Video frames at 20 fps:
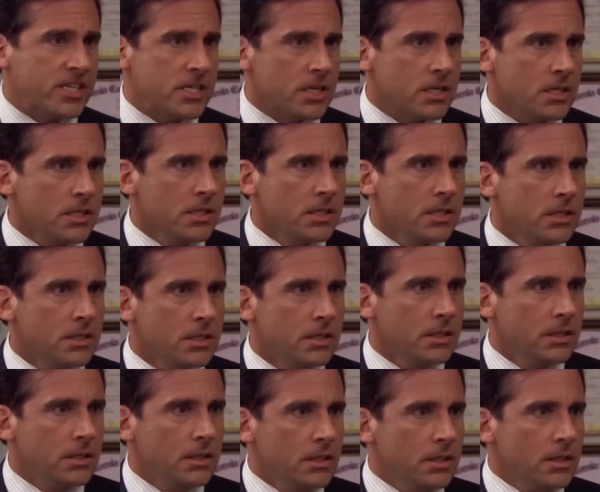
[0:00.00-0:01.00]
that
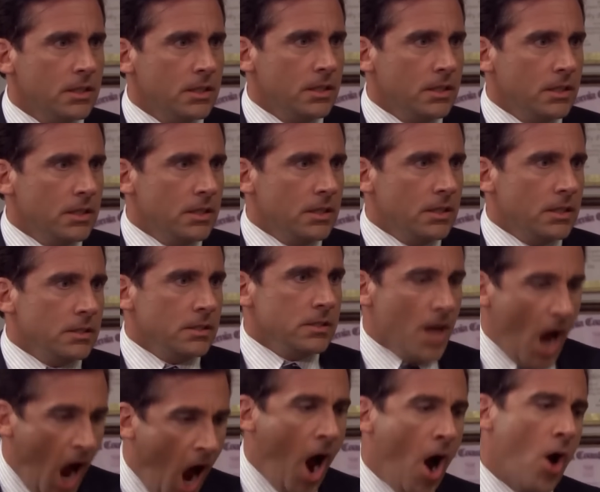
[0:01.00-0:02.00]
heart-stopping moment when
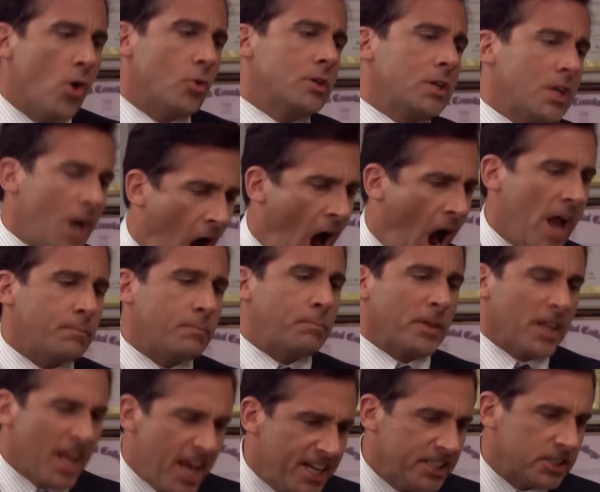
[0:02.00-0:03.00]
you realize you've
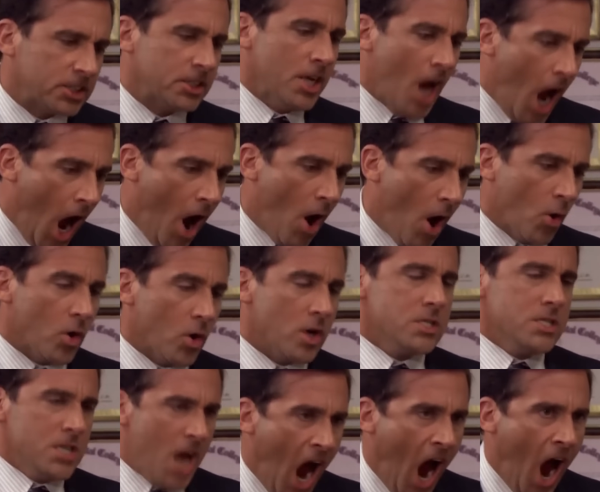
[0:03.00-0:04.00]
accidentally deleted
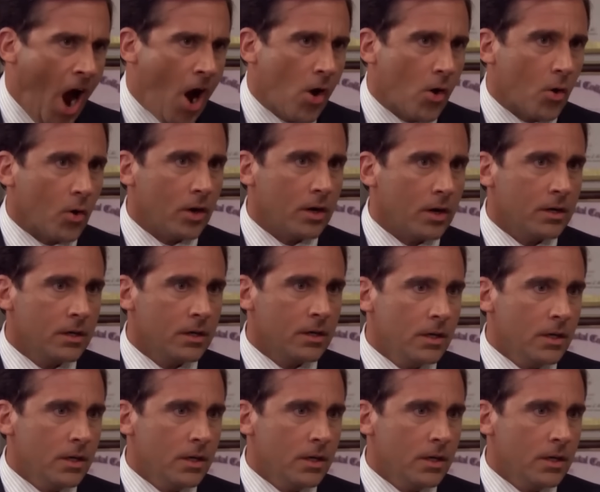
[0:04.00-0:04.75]
an important file?